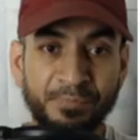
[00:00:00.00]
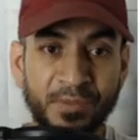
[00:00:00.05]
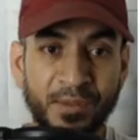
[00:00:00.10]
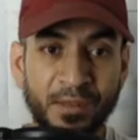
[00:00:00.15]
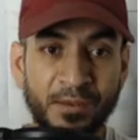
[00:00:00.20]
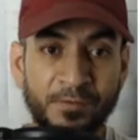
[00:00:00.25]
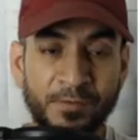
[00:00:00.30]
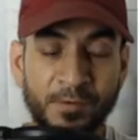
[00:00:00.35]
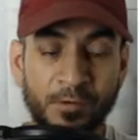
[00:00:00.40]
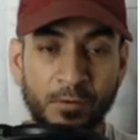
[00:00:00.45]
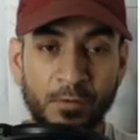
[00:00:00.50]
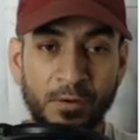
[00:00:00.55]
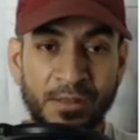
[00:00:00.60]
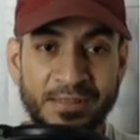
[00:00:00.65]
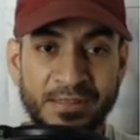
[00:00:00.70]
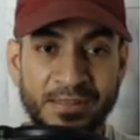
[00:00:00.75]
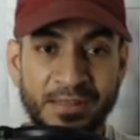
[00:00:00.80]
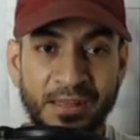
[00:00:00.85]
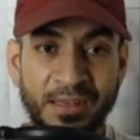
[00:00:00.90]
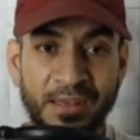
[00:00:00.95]
if you
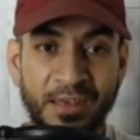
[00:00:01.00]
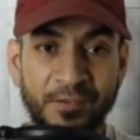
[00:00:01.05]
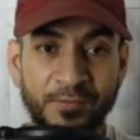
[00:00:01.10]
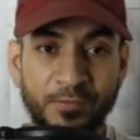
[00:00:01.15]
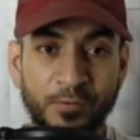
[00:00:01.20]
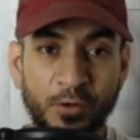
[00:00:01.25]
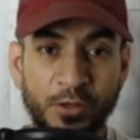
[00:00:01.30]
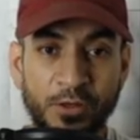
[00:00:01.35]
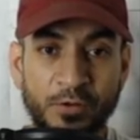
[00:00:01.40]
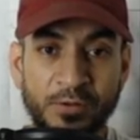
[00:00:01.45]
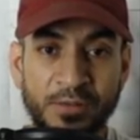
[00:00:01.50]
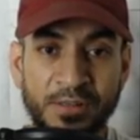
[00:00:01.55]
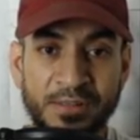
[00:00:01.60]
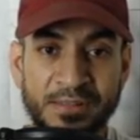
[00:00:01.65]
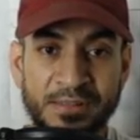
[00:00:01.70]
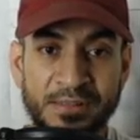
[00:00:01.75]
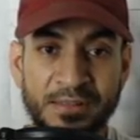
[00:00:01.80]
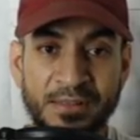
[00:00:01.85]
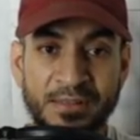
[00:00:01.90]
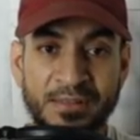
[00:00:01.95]
listen carefully to
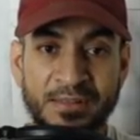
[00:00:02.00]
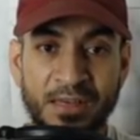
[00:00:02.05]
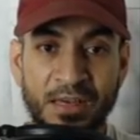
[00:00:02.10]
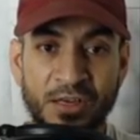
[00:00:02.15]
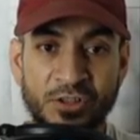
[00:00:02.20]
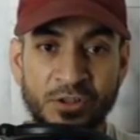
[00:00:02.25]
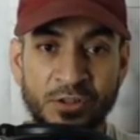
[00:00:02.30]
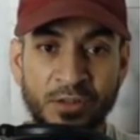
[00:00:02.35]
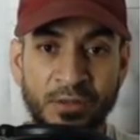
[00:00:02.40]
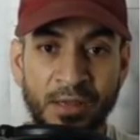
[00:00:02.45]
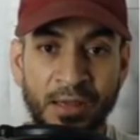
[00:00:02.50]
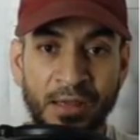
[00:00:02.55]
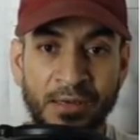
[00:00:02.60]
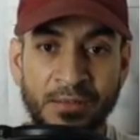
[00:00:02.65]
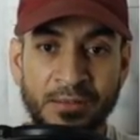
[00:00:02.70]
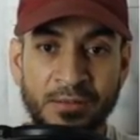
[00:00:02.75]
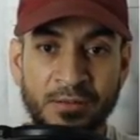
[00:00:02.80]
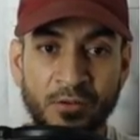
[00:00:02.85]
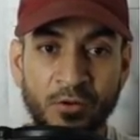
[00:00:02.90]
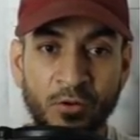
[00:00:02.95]
this discussion
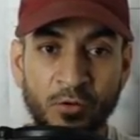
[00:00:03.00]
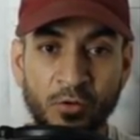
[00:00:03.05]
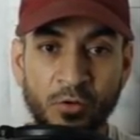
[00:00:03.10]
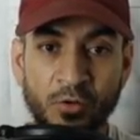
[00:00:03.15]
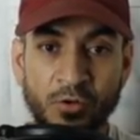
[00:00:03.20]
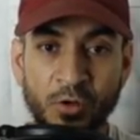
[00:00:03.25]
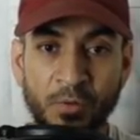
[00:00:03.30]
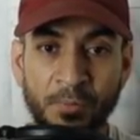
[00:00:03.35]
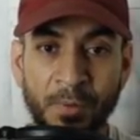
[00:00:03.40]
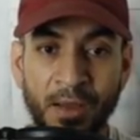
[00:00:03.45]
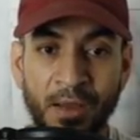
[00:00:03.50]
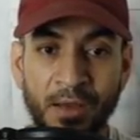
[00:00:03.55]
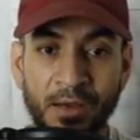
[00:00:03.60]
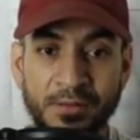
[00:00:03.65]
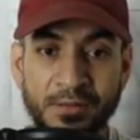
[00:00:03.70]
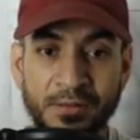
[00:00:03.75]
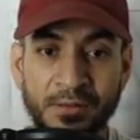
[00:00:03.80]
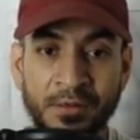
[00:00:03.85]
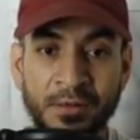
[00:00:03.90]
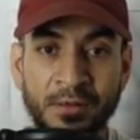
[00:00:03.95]
and conclusion
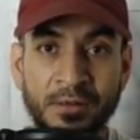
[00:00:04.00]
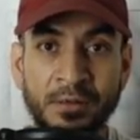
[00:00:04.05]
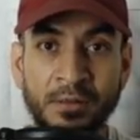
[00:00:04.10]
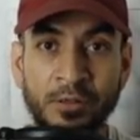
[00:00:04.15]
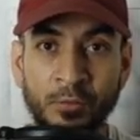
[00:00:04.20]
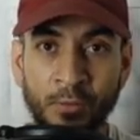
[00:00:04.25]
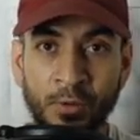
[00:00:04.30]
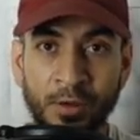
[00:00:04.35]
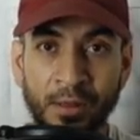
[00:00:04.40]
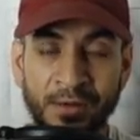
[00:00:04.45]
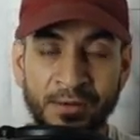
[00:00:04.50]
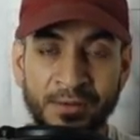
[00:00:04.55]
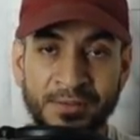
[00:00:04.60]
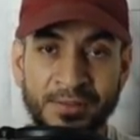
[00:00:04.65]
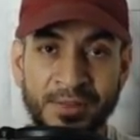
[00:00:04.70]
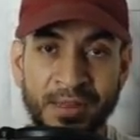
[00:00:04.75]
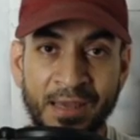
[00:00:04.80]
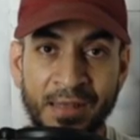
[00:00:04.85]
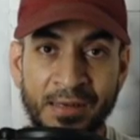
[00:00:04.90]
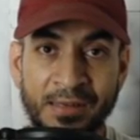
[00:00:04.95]
part, you will
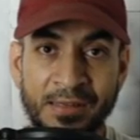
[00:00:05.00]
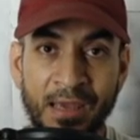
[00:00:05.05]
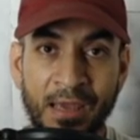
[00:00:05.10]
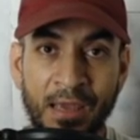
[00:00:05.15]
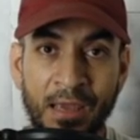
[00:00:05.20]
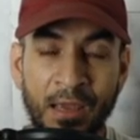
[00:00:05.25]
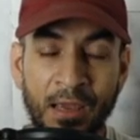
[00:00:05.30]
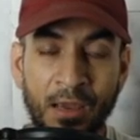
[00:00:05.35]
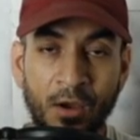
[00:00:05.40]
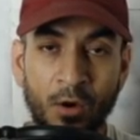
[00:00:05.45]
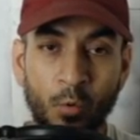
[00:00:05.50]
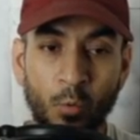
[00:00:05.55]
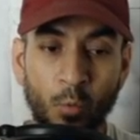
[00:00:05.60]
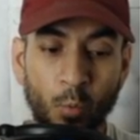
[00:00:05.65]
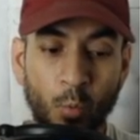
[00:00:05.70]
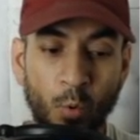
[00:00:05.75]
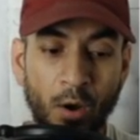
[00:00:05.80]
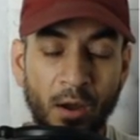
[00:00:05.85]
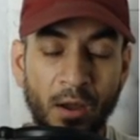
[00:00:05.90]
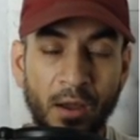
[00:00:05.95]
understand
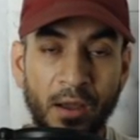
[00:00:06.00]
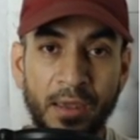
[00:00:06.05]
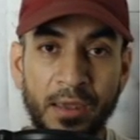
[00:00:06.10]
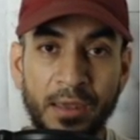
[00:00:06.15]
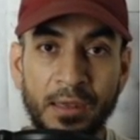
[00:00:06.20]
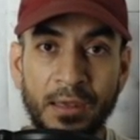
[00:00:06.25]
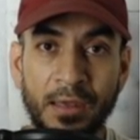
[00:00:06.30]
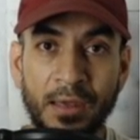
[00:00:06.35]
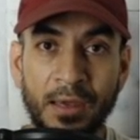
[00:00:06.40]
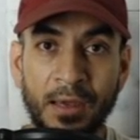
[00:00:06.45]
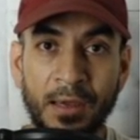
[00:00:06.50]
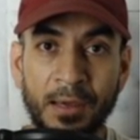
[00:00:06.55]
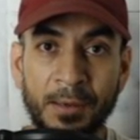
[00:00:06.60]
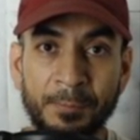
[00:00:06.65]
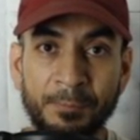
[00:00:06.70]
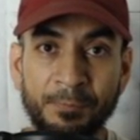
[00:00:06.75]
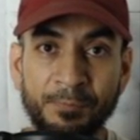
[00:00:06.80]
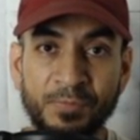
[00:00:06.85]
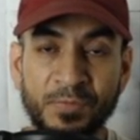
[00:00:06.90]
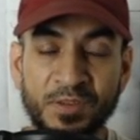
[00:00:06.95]
why,
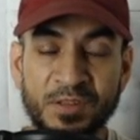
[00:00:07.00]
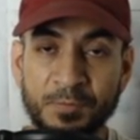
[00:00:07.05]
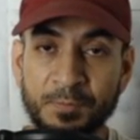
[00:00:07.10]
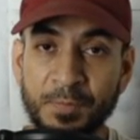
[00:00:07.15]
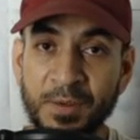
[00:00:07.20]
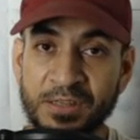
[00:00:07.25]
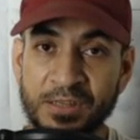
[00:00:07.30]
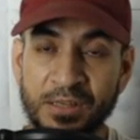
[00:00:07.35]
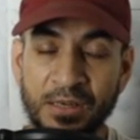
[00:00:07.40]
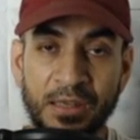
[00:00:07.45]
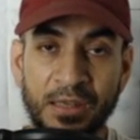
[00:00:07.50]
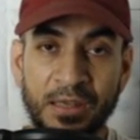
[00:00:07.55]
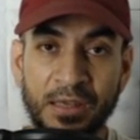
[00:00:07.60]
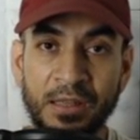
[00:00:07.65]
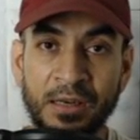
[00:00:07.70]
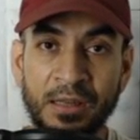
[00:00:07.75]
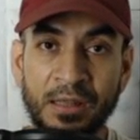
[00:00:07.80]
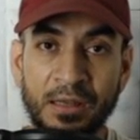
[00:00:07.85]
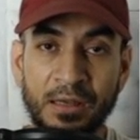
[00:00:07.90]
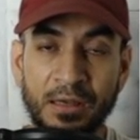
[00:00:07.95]
especially
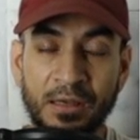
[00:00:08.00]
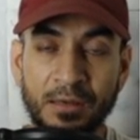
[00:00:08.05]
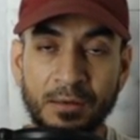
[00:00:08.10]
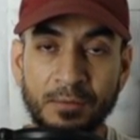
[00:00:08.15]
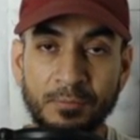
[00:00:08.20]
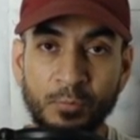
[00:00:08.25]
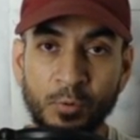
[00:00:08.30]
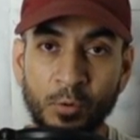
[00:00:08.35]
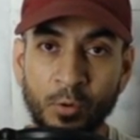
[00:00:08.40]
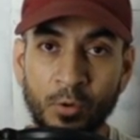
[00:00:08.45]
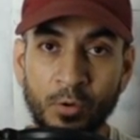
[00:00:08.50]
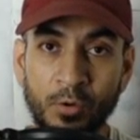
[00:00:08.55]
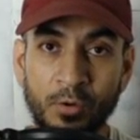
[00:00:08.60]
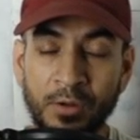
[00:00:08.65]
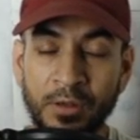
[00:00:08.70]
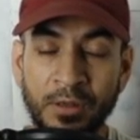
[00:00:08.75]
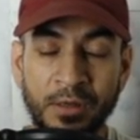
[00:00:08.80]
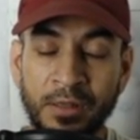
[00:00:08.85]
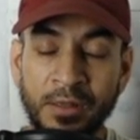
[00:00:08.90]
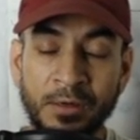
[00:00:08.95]
in
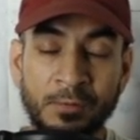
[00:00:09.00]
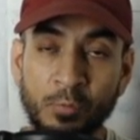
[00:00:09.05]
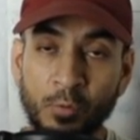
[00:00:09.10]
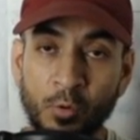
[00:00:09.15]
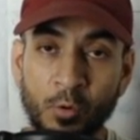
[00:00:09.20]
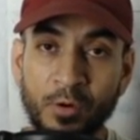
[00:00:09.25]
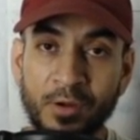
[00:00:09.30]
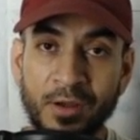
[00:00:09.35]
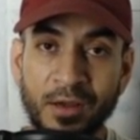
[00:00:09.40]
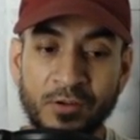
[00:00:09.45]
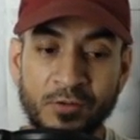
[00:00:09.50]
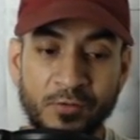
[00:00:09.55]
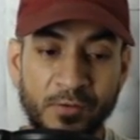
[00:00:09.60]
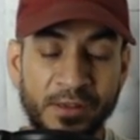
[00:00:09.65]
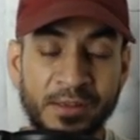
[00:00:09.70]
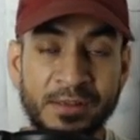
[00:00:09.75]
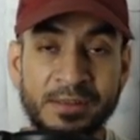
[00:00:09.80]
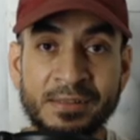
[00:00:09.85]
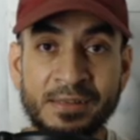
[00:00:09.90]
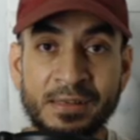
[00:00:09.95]
poor
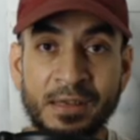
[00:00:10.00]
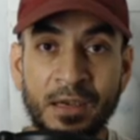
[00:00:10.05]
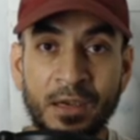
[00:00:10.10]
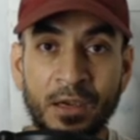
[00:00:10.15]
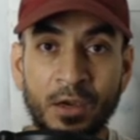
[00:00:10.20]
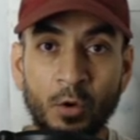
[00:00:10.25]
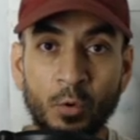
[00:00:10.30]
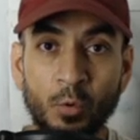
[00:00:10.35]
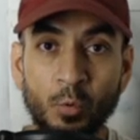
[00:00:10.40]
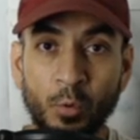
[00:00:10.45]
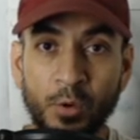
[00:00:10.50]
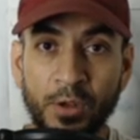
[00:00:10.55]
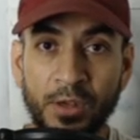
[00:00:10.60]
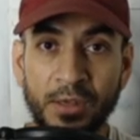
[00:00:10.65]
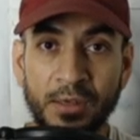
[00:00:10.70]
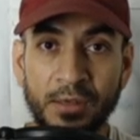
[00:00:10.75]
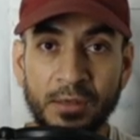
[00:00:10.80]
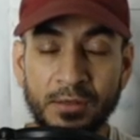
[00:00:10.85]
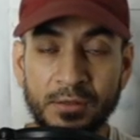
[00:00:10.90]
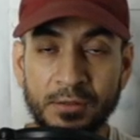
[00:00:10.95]
countries,
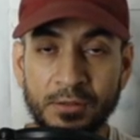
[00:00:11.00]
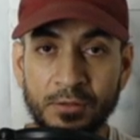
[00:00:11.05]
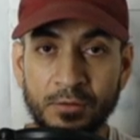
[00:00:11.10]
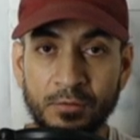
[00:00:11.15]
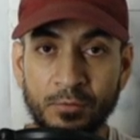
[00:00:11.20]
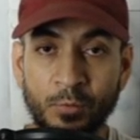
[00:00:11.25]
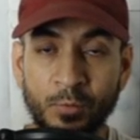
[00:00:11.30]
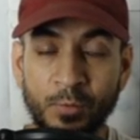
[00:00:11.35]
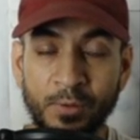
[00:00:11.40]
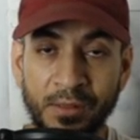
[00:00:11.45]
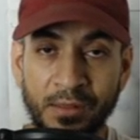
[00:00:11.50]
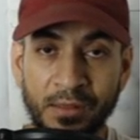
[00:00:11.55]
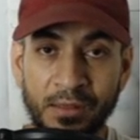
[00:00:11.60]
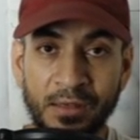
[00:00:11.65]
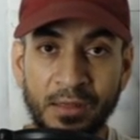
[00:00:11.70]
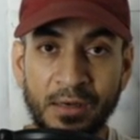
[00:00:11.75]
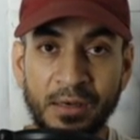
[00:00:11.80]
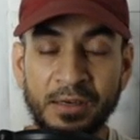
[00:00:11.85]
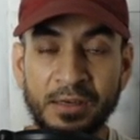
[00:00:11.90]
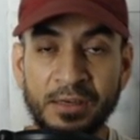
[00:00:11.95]
we
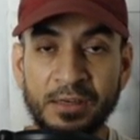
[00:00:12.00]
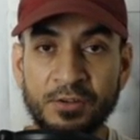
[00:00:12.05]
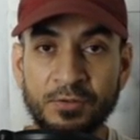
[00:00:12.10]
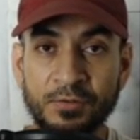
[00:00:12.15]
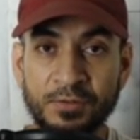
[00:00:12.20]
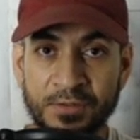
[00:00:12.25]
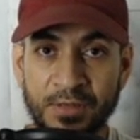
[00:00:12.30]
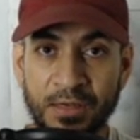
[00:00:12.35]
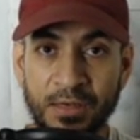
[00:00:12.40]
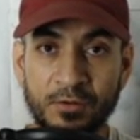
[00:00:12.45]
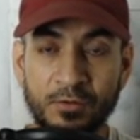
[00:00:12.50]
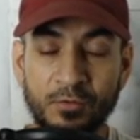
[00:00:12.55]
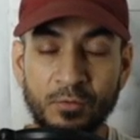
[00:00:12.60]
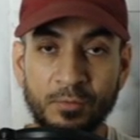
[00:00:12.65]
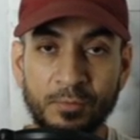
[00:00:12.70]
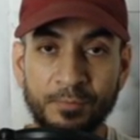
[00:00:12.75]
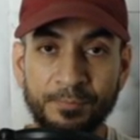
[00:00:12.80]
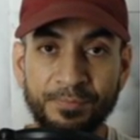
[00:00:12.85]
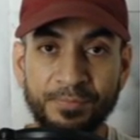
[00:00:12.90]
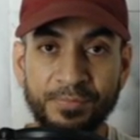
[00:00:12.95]
really need to start
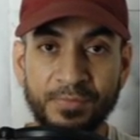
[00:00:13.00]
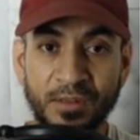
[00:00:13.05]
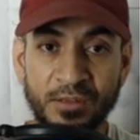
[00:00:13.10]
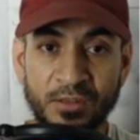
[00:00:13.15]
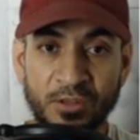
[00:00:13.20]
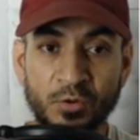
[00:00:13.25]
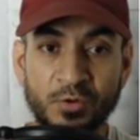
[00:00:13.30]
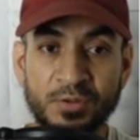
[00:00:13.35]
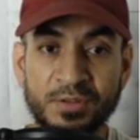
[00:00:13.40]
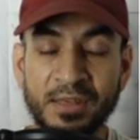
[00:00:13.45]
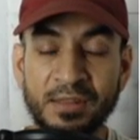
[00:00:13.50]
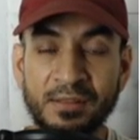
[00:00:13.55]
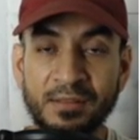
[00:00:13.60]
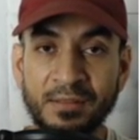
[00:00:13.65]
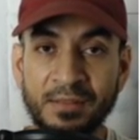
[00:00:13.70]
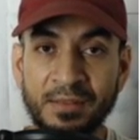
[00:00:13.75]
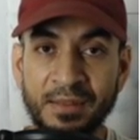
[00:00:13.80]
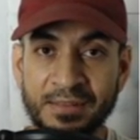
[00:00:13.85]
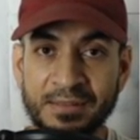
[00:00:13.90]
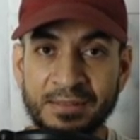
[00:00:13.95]

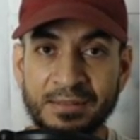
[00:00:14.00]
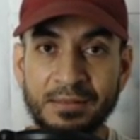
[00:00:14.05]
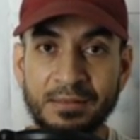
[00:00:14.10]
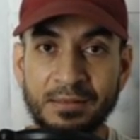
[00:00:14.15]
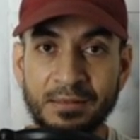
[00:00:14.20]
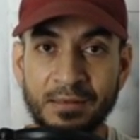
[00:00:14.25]
using this